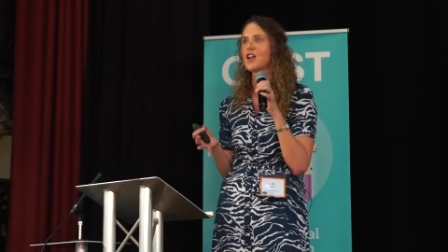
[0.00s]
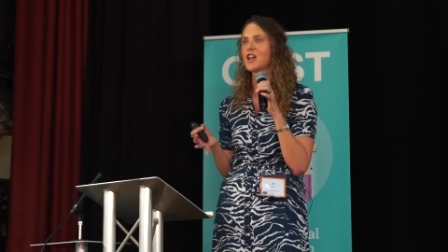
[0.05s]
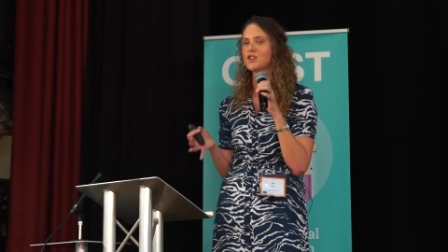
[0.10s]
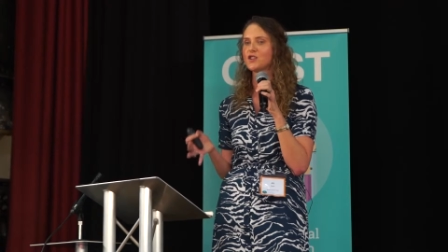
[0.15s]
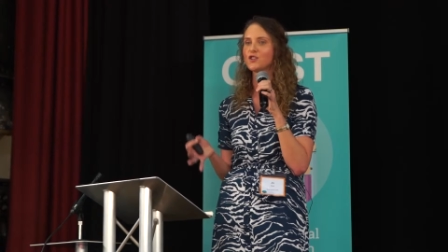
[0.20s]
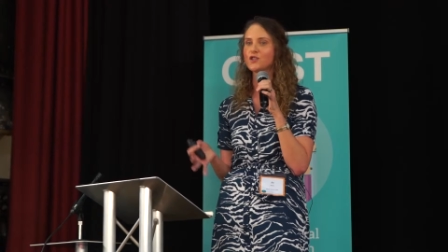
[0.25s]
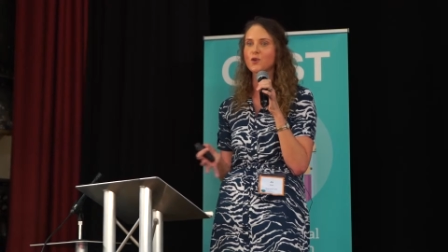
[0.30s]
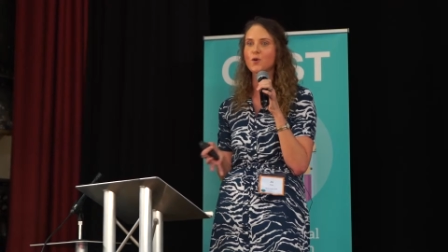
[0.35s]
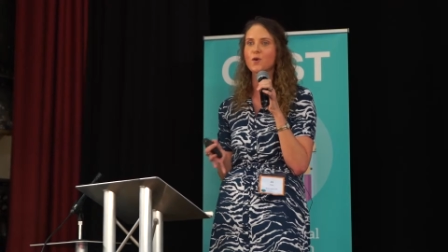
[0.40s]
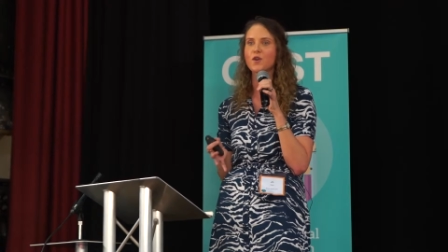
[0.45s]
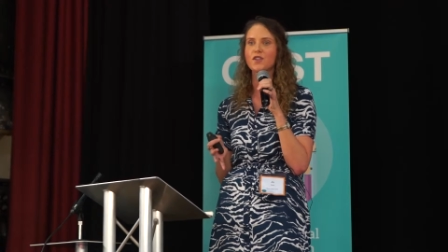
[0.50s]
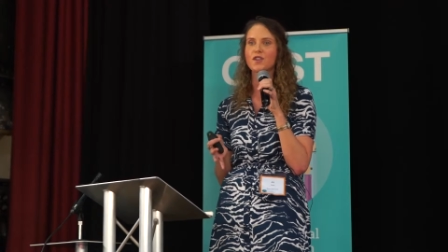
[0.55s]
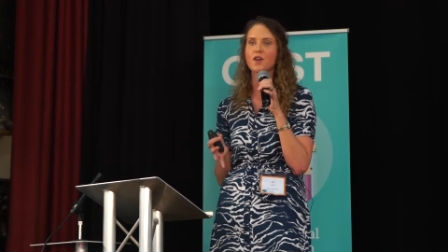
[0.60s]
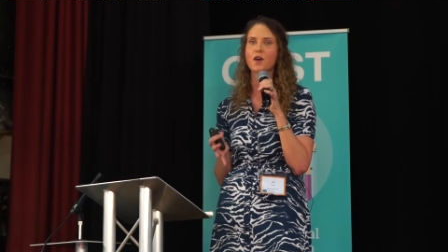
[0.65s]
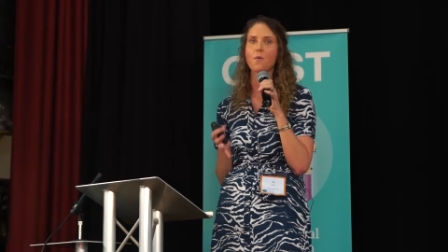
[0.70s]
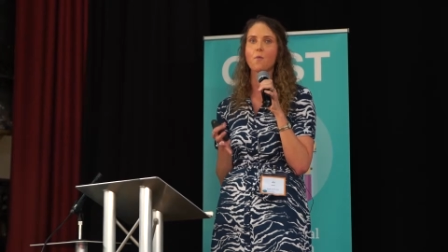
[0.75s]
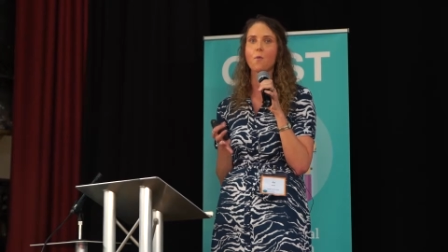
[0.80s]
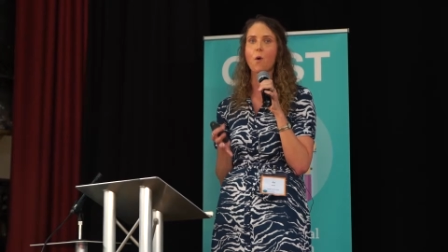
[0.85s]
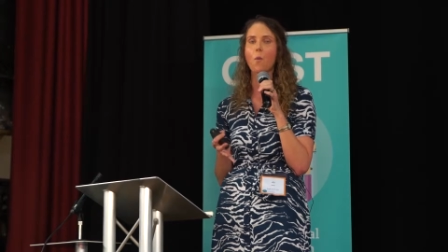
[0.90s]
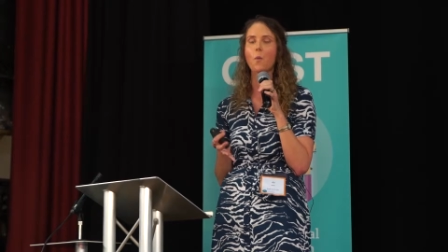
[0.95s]
ensure
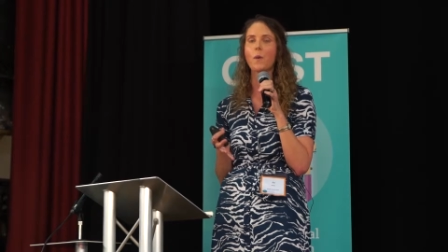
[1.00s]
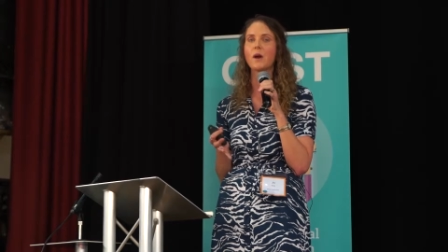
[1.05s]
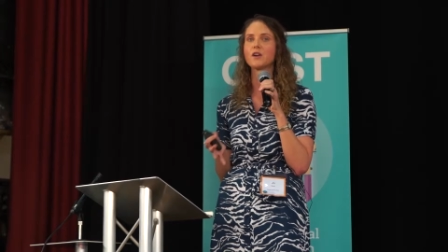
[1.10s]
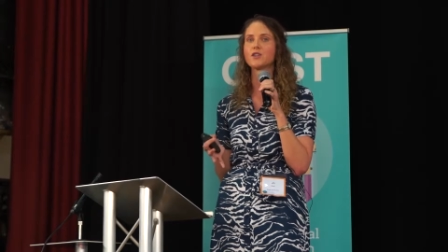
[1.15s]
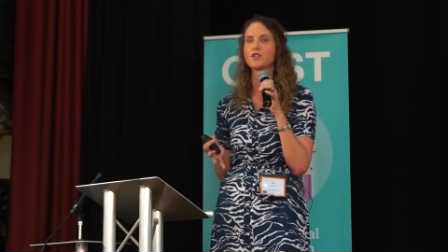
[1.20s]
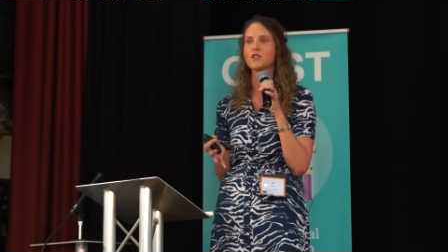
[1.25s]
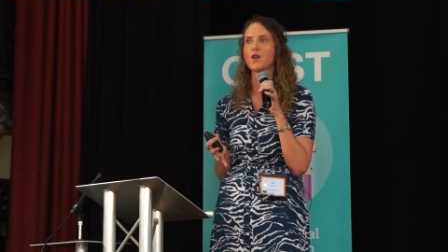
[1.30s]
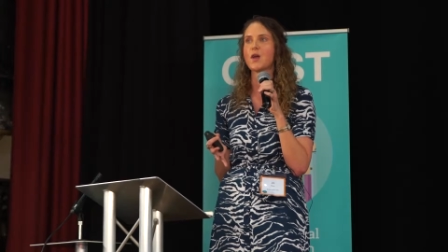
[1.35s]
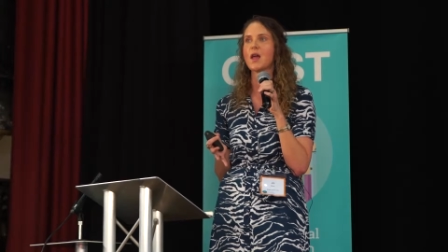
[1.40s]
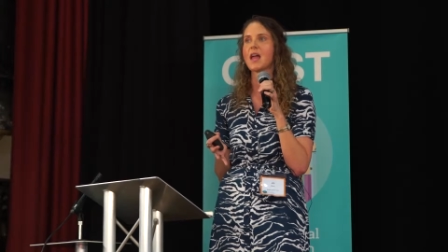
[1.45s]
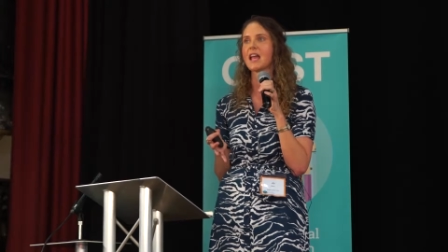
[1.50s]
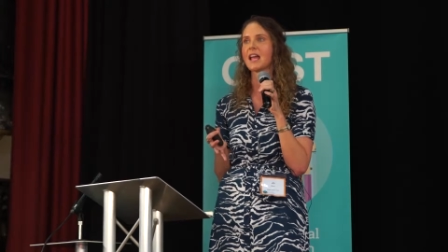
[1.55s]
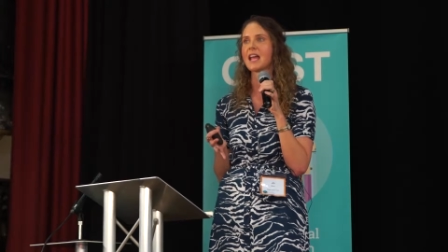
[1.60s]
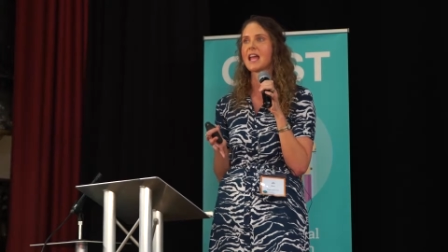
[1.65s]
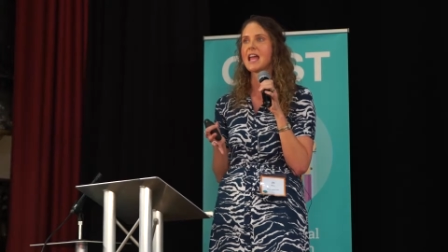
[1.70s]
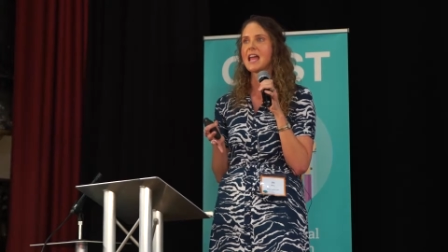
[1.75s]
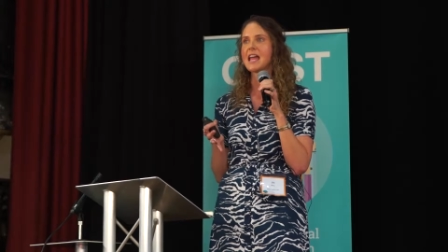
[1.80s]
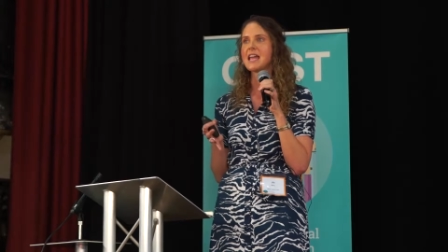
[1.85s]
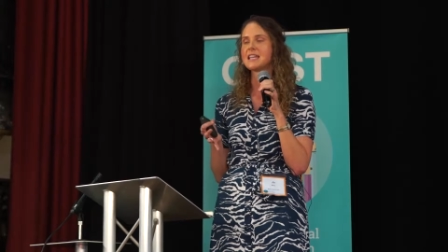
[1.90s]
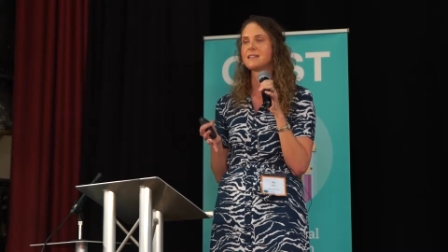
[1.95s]
that what we're doing
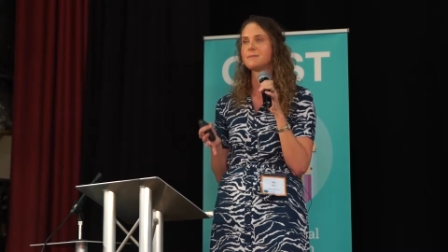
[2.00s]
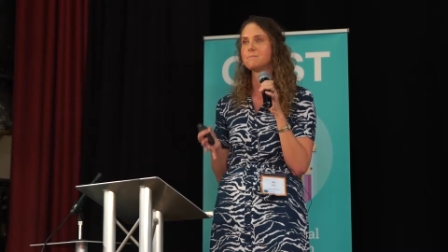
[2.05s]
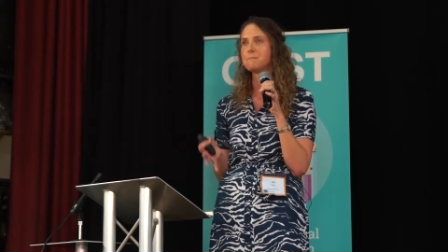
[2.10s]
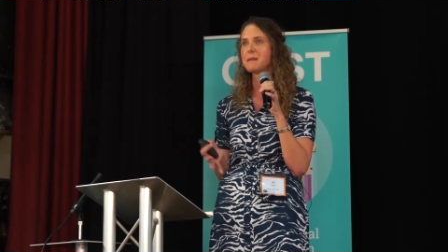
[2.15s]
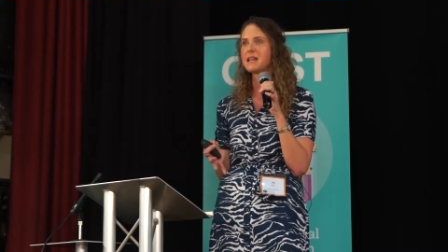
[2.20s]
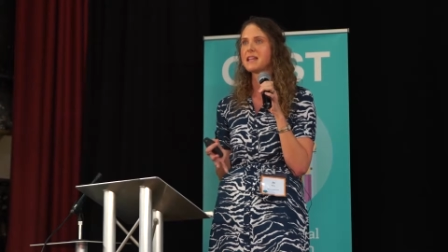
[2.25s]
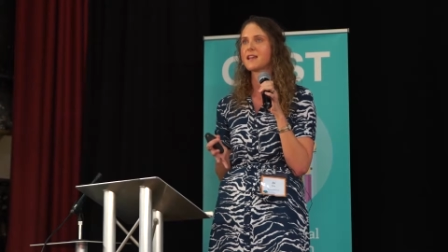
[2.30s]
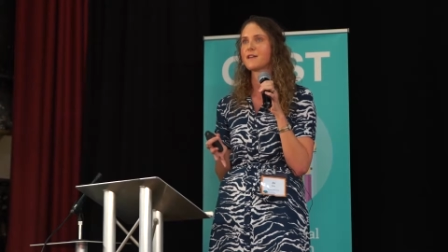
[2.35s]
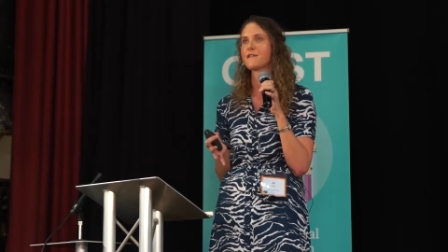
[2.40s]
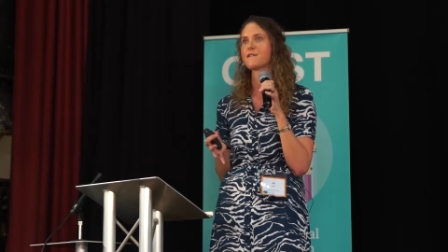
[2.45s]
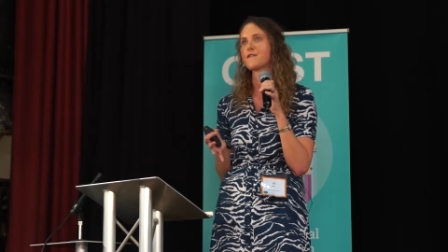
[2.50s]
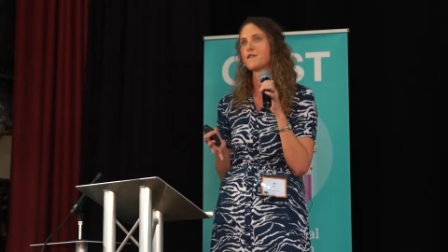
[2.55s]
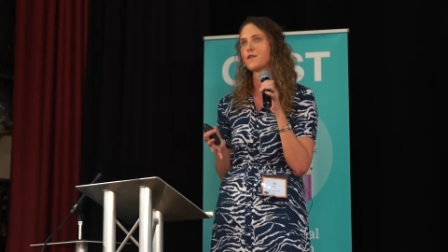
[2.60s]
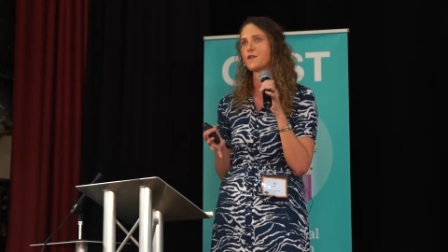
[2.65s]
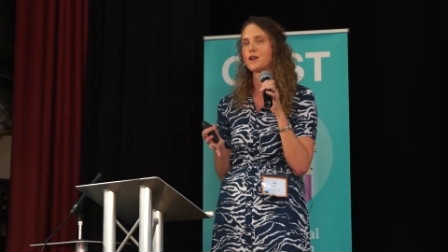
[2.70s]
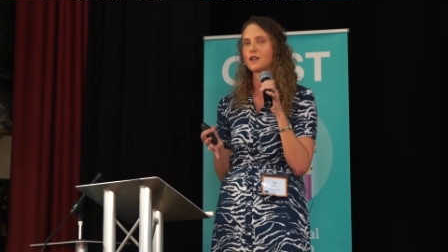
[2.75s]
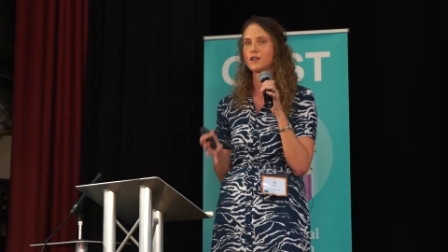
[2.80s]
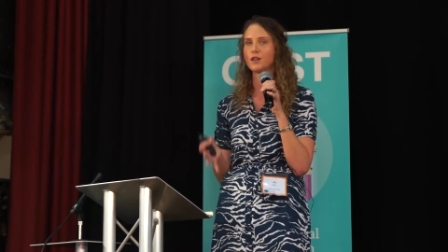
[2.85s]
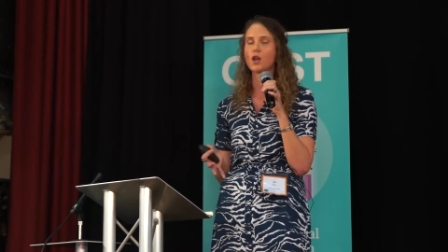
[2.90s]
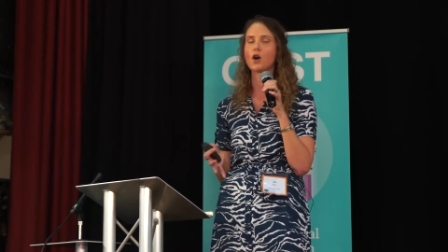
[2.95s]
is meaningful
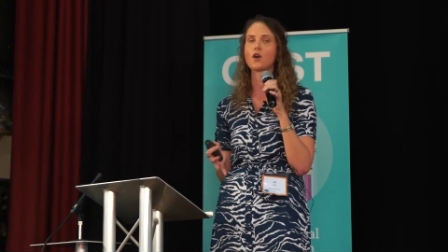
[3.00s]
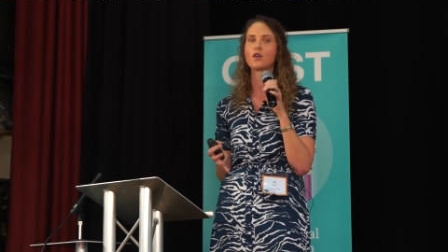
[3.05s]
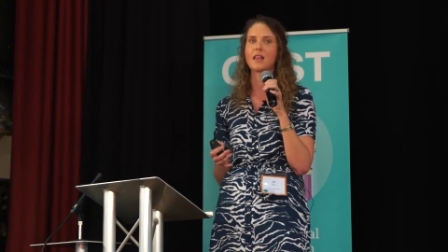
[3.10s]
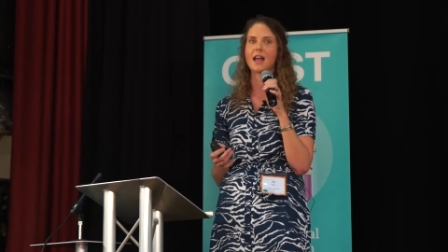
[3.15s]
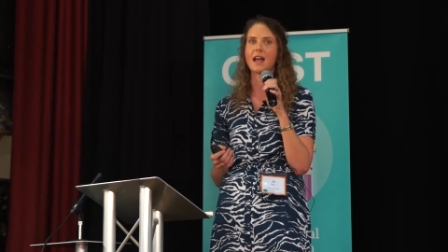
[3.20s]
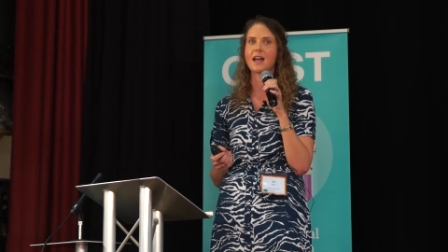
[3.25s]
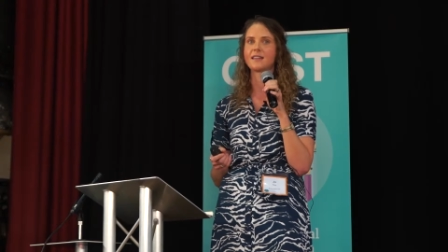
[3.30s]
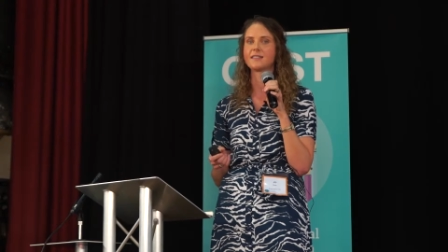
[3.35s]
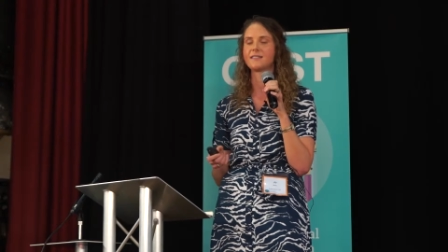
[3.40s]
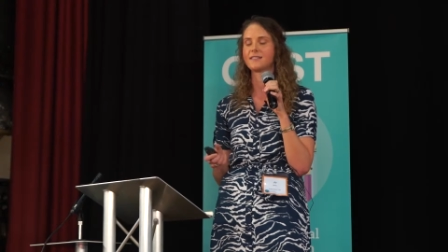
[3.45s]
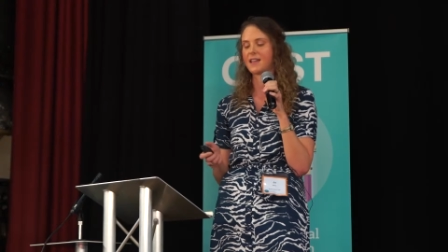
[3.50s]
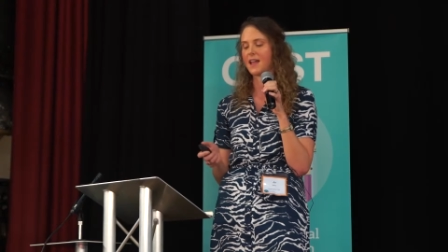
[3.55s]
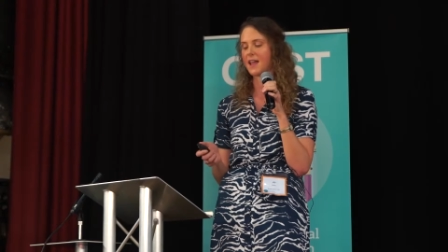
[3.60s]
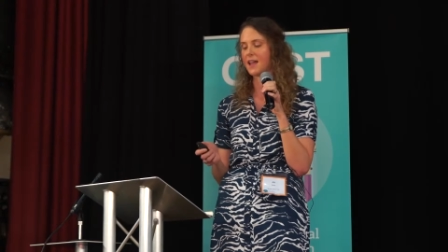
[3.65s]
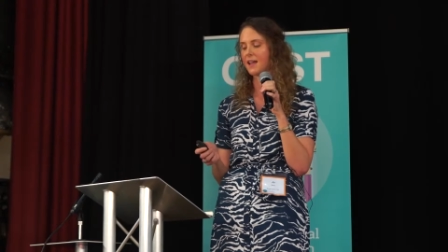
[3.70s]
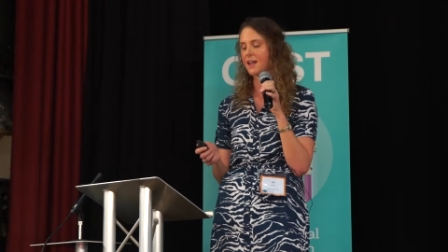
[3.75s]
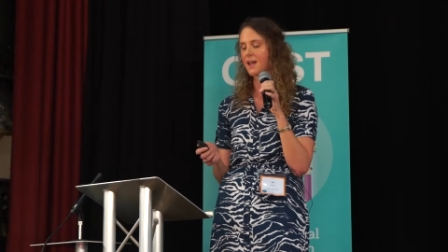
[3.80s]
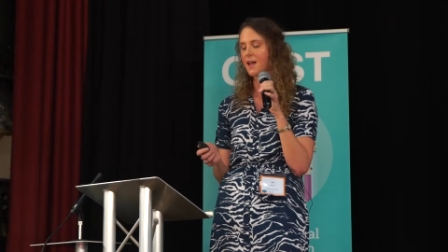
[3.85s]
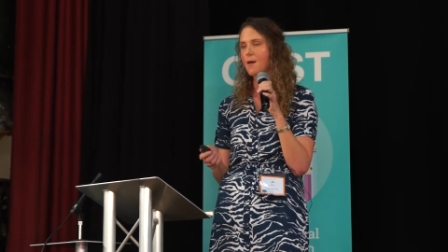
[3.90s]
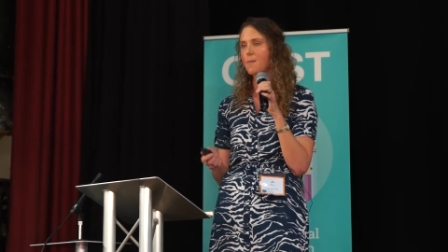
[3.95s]
and long
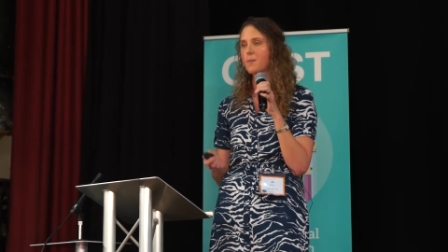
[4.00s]
lasting,